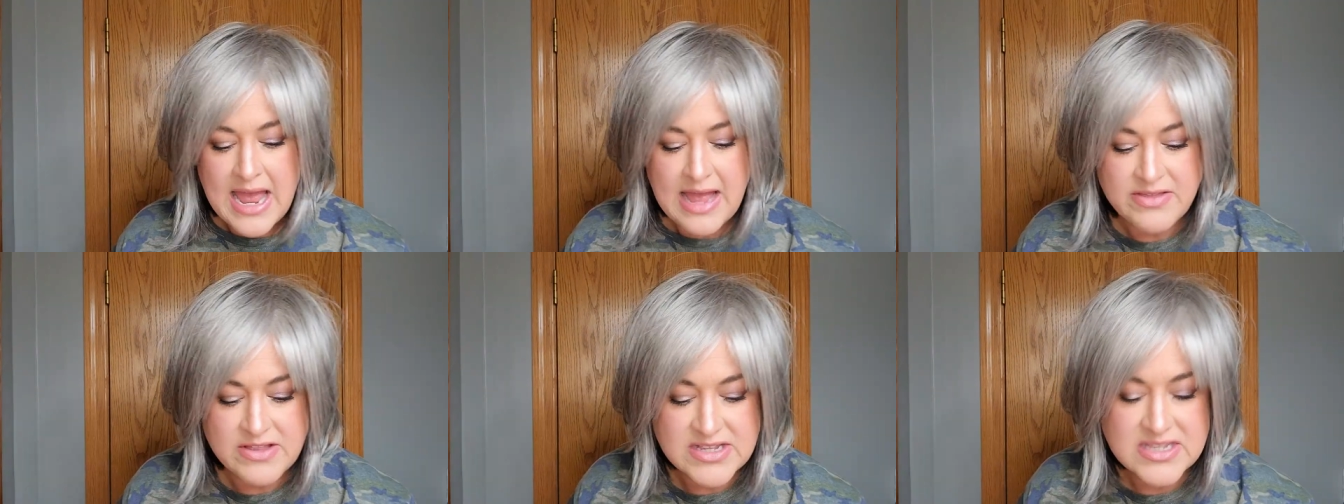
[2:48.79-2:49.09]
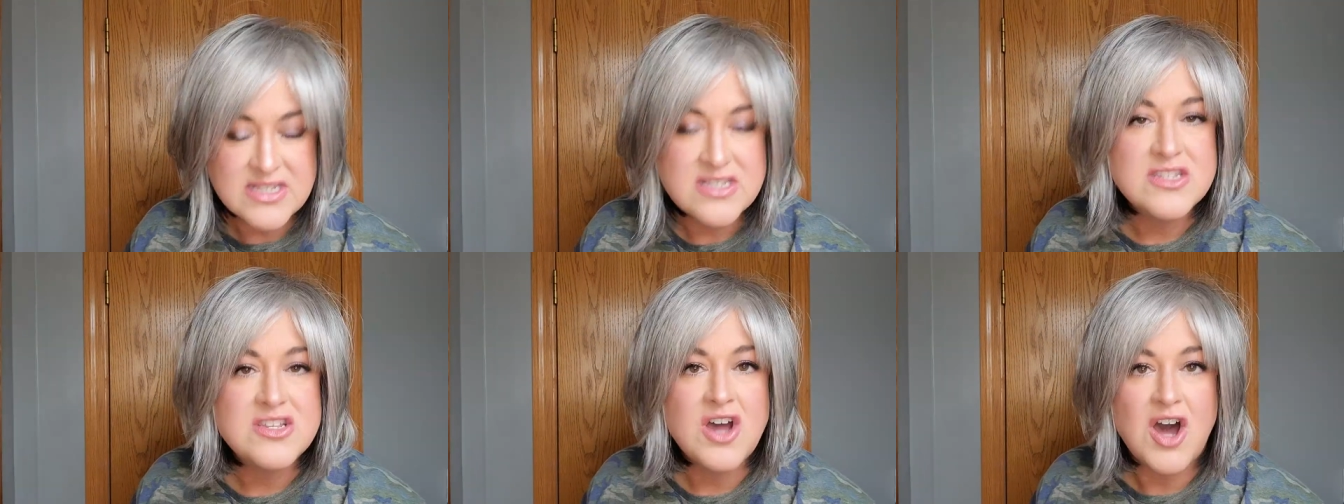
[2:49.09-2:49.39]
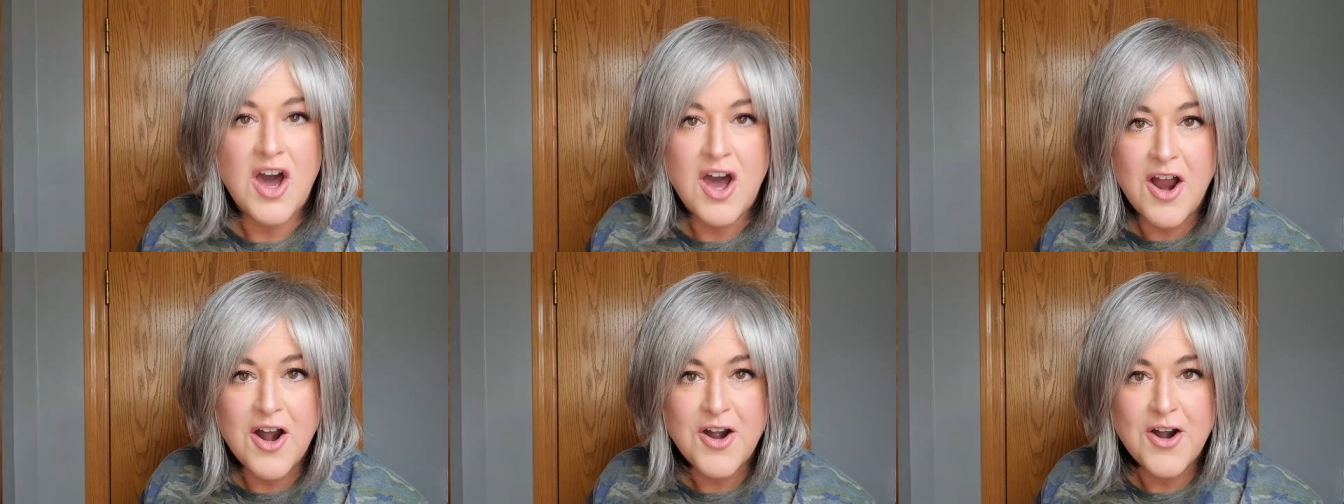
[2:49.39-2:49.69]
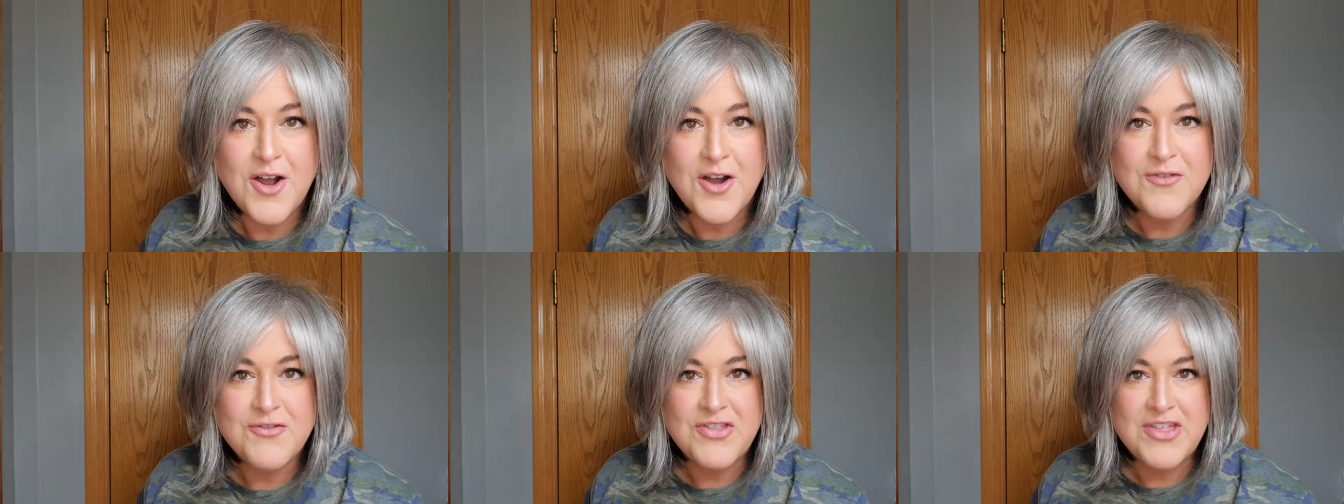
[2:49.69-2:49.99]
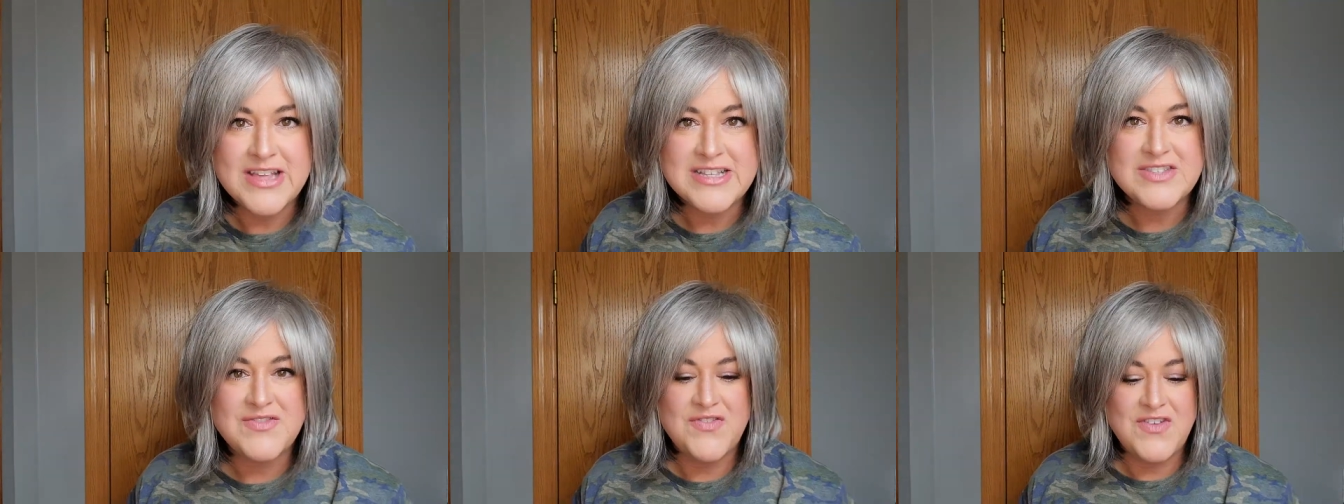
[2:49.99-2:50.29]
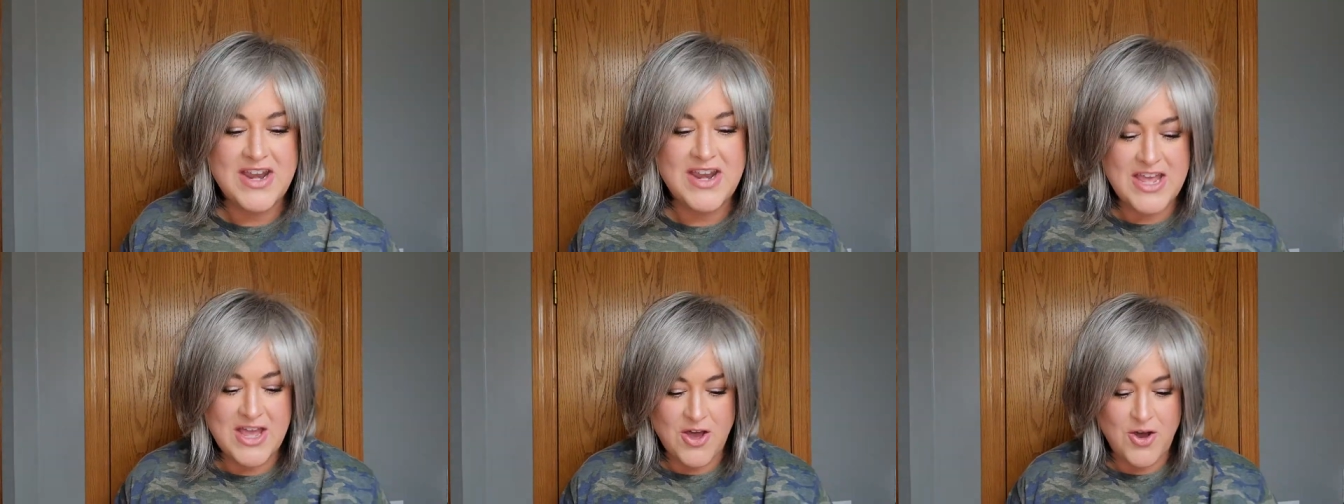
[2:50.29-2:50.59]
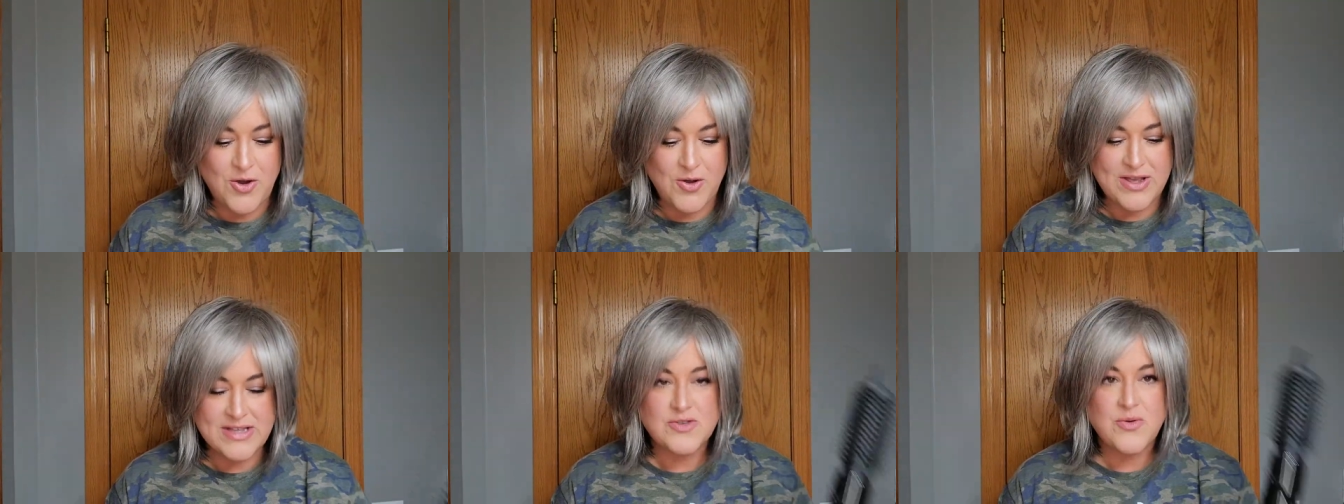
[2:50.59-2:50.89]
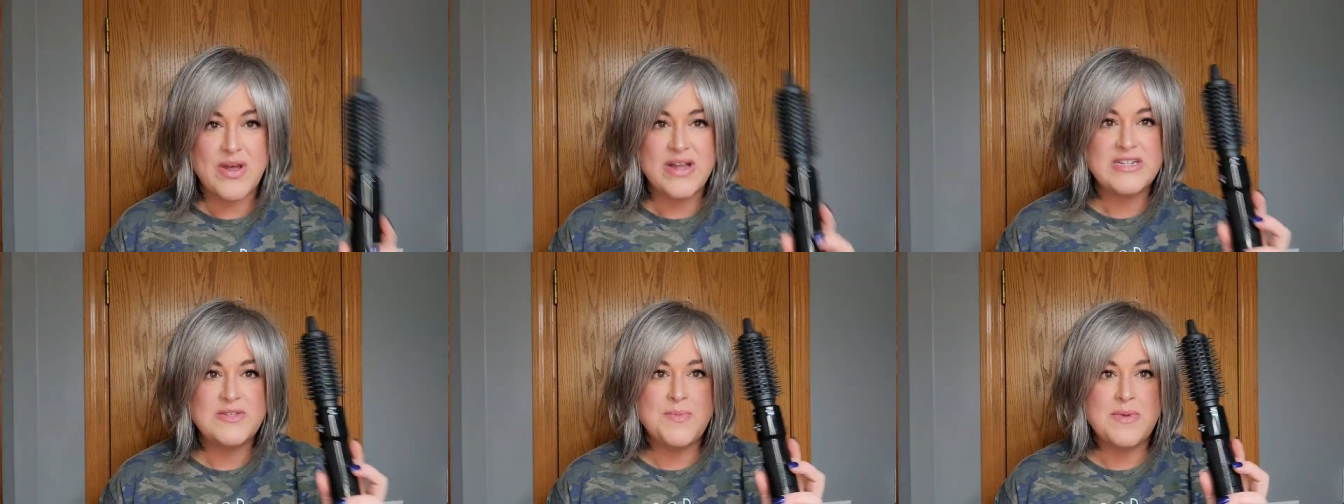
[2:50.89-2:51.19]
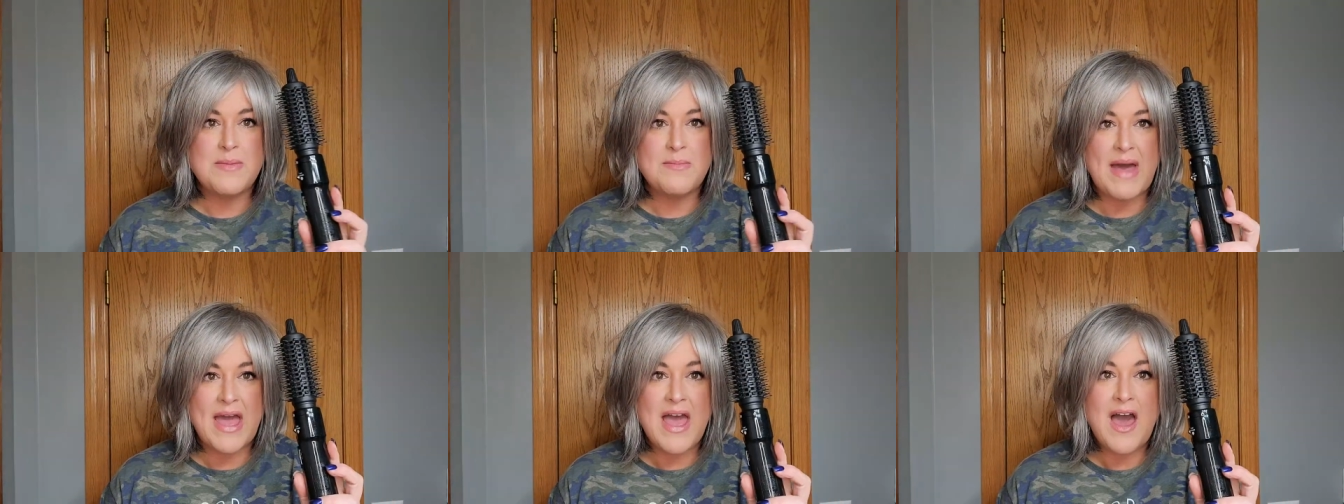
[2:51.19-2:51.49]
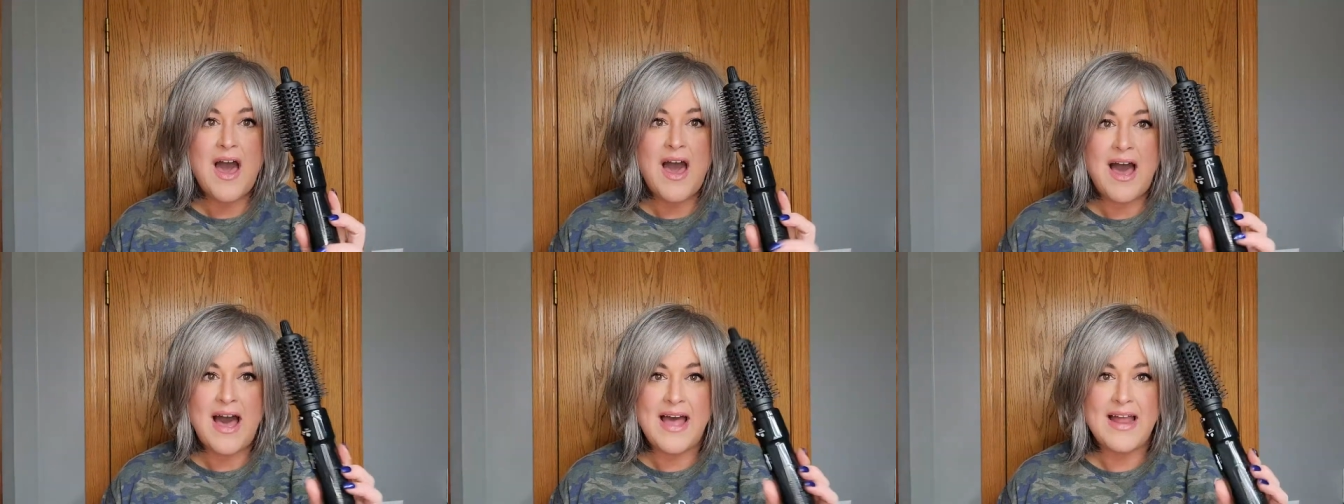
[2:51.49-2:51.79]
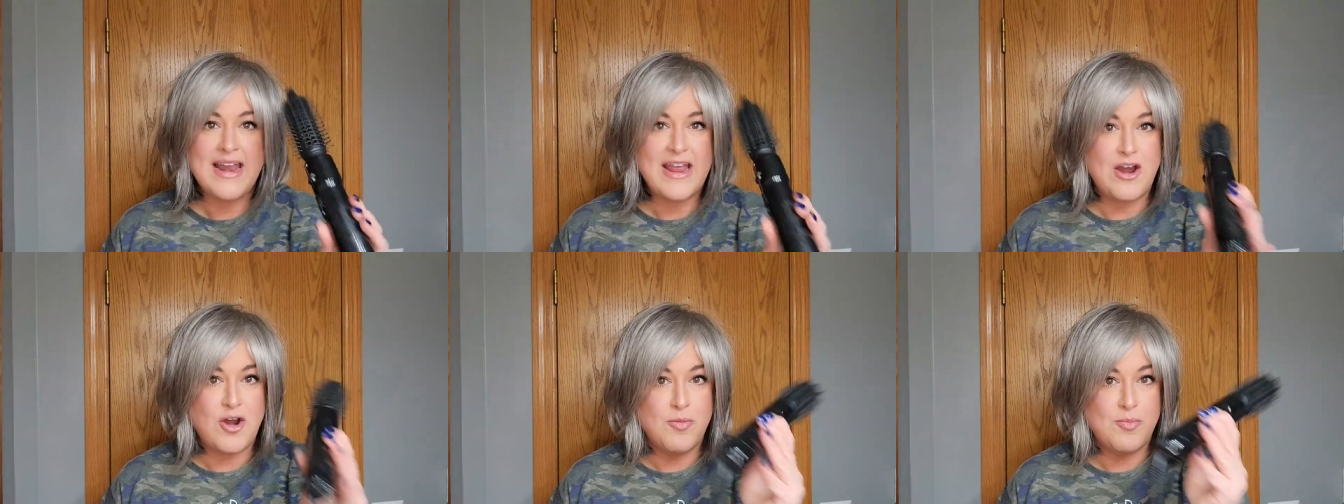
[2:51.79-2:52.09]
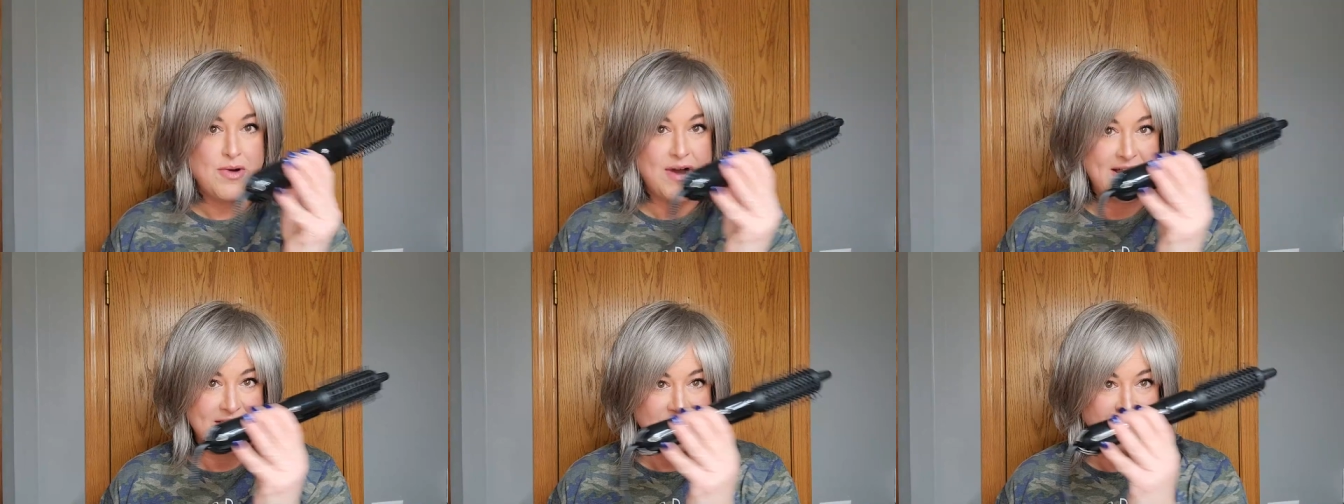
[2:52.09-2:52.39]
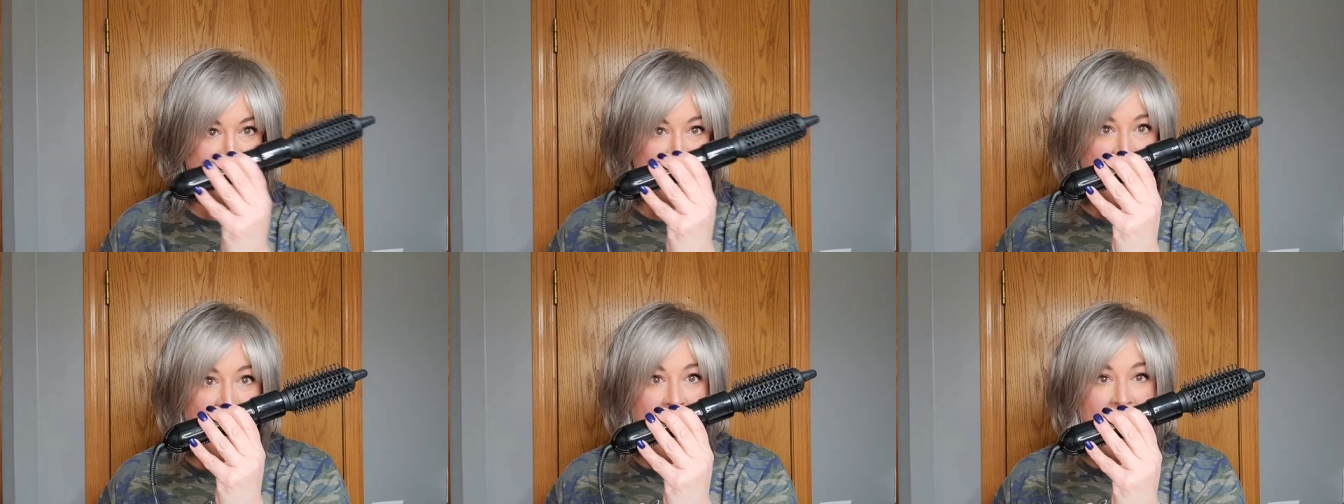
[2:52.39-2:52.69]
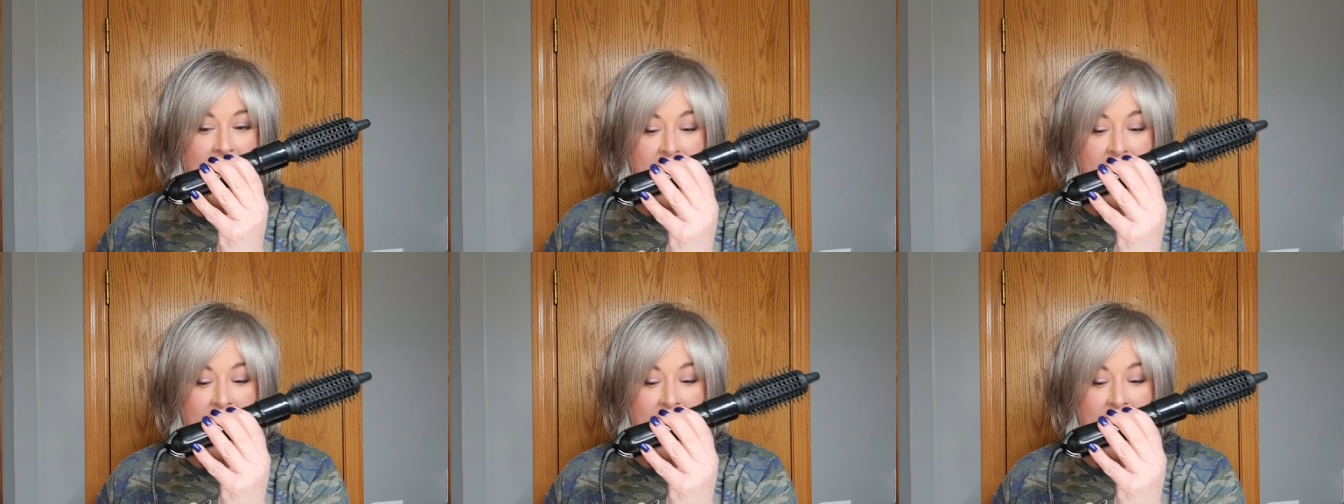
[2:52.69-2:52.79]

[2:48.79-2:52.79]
And the star of this video is going to be my hot airbrush.